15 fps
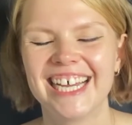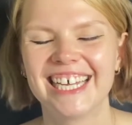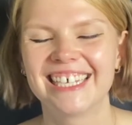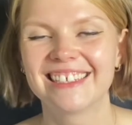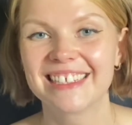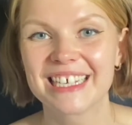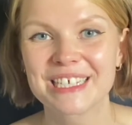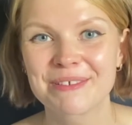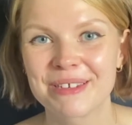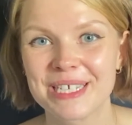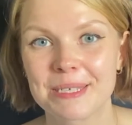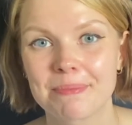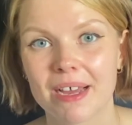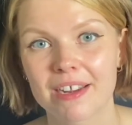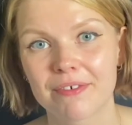The next one
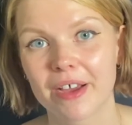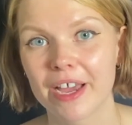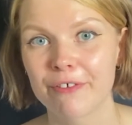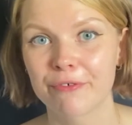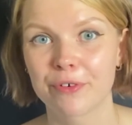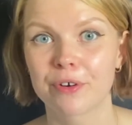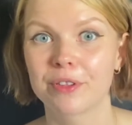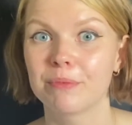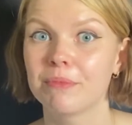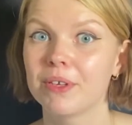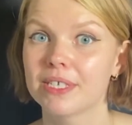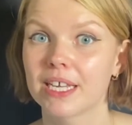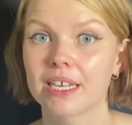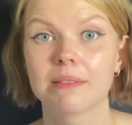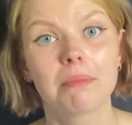is Spotify for the
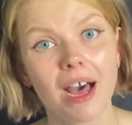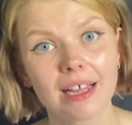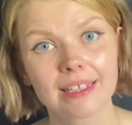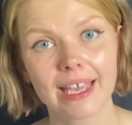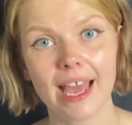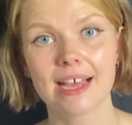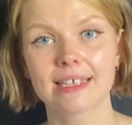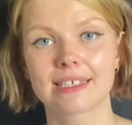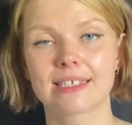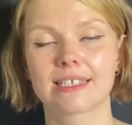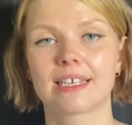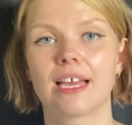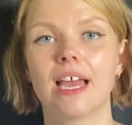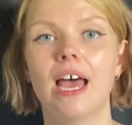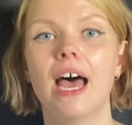music and podcasts.